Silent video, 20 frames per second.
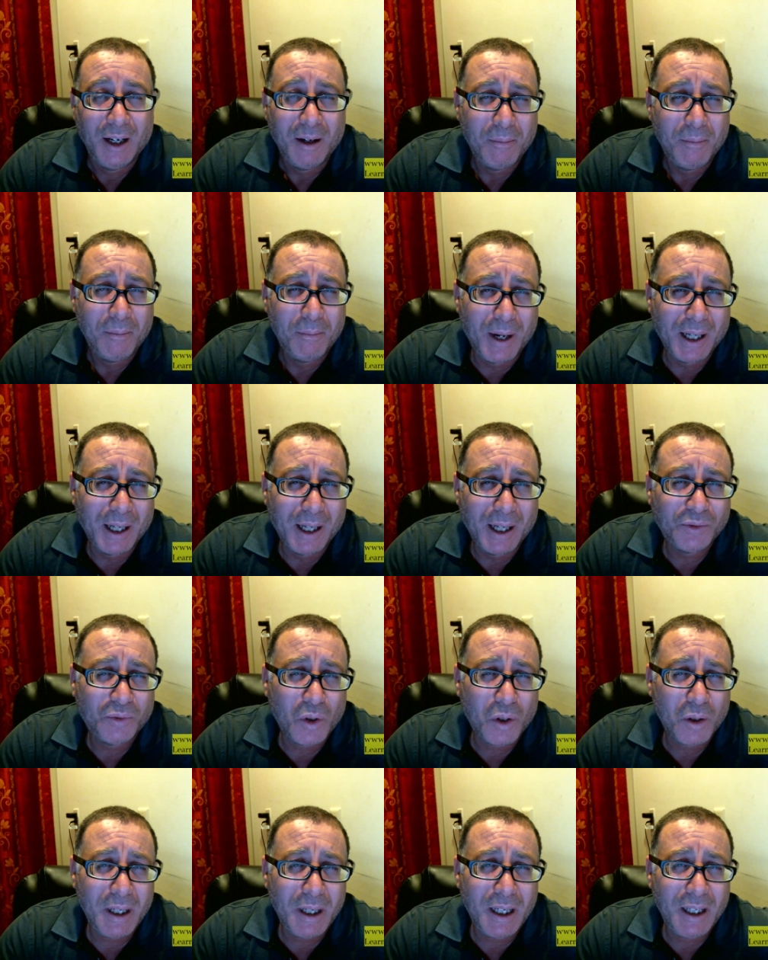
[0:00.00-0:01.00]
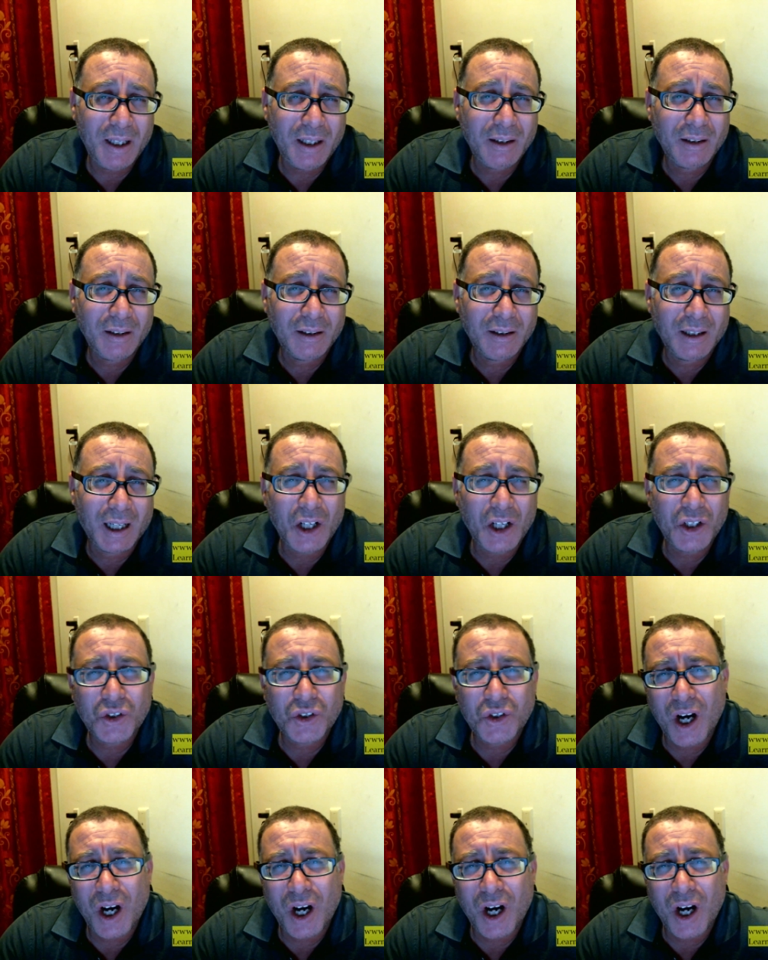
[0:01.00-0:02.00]
But for me, I
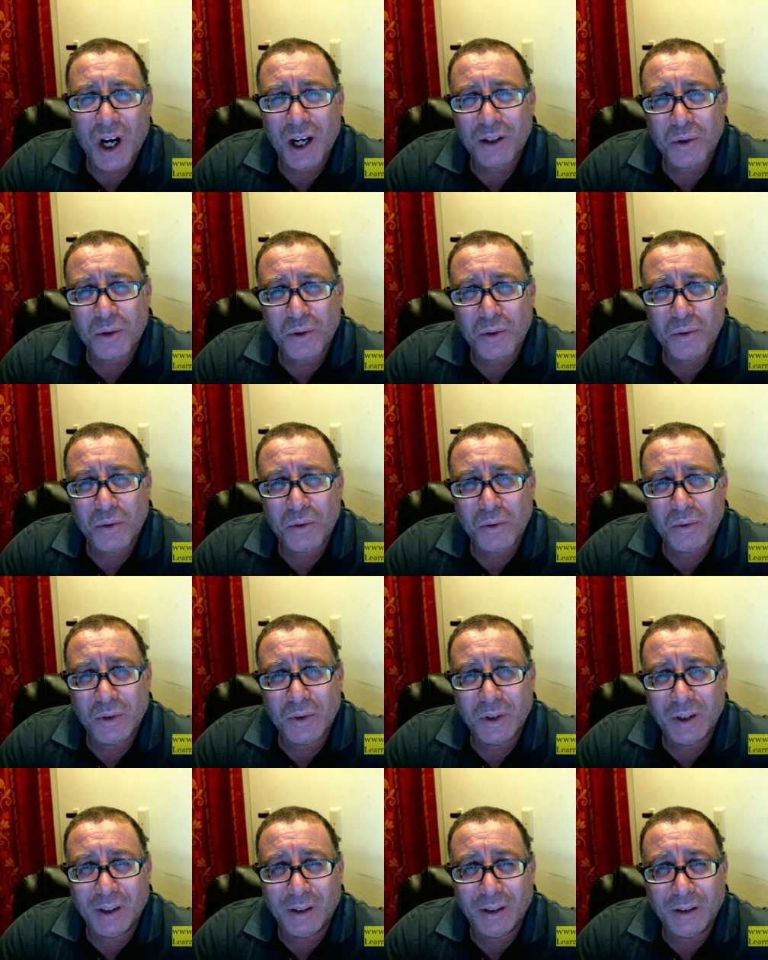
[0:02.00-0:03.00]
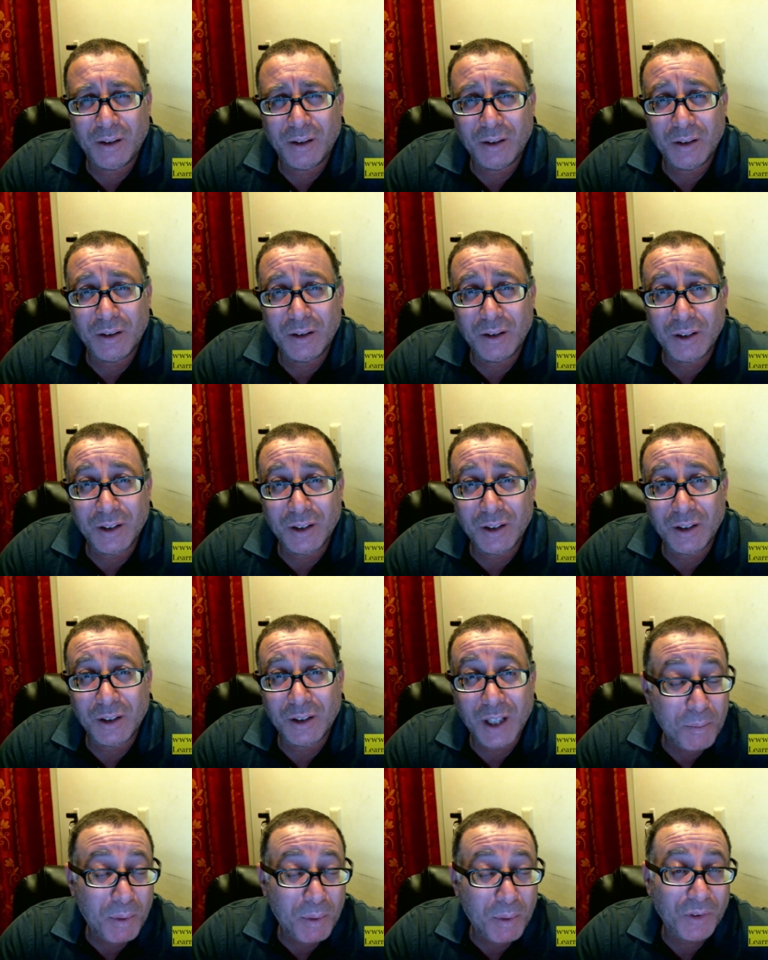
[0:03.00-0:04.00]
try to get
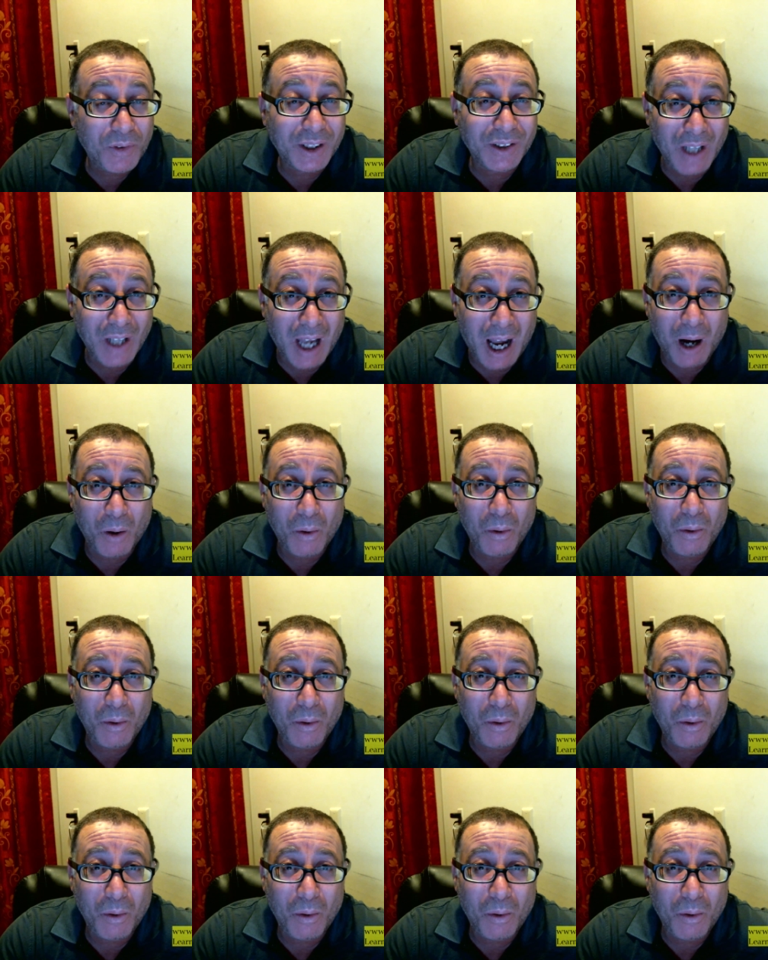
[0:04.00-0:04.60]
the profit now